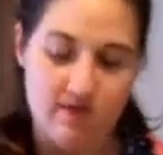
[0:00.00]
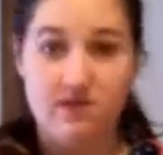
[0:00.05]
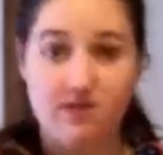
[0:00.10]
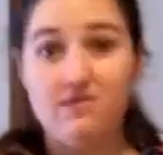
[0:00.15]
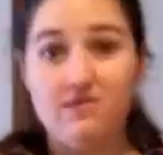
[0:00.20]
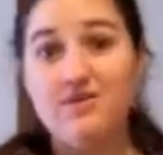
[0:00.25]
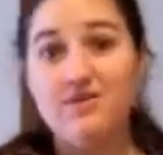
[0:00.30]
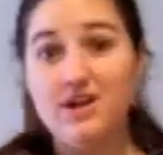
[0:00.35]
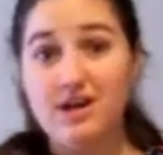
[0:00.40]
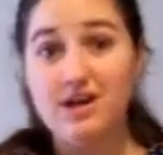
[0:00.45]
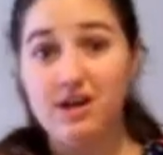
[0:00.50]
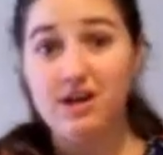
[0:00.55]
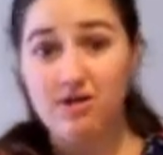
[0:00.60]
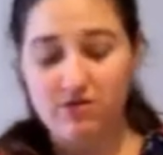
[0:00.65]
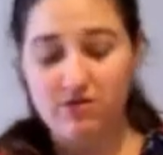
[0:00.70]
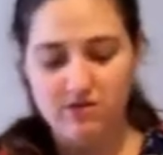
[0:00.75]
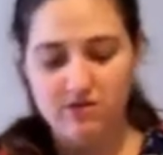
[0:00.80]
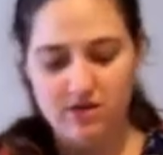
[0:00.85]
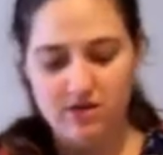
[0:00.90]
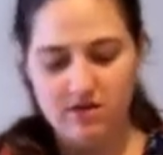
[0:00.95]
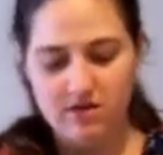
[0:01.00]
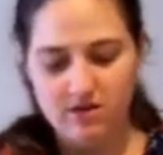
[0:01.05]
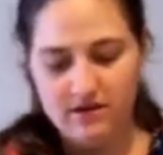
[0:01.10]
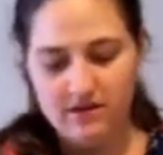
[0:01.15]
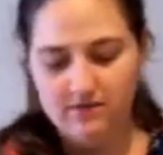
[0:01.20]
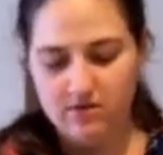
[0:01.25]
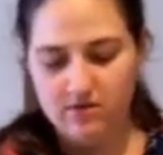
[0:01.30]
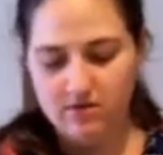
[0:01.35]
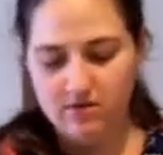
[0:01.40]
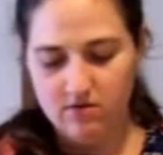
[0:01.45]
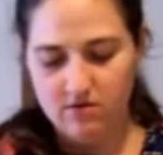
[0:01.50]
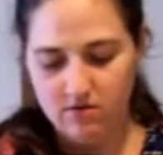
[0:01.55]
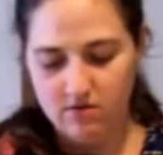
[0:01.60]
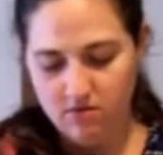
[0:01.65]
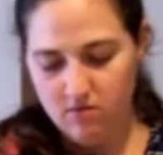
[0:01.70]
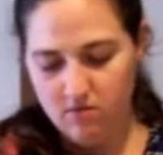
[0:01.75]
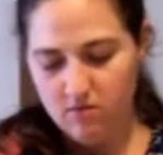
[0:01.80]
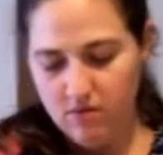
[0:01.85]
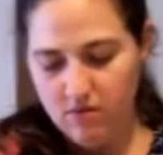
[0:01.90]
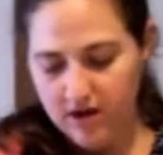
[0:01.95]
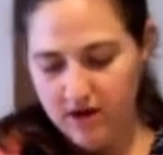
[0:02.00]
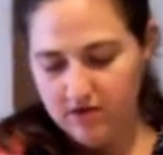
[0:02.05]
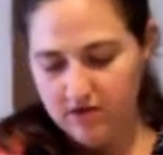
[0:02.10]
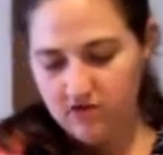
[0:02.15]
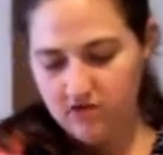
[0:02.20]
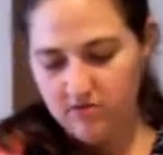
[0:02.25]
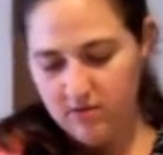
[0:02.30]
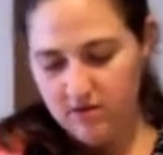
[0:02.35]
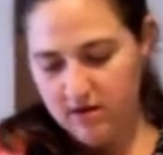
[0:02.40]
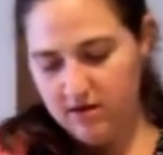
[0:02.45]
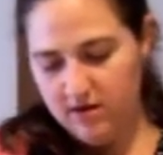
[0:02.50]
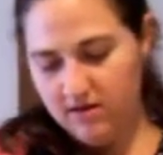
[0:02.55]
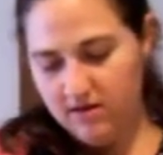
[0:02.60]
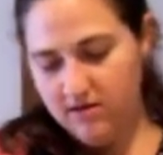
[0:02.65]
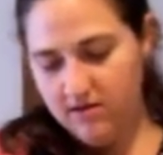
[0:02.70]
the video so you don't have to watch me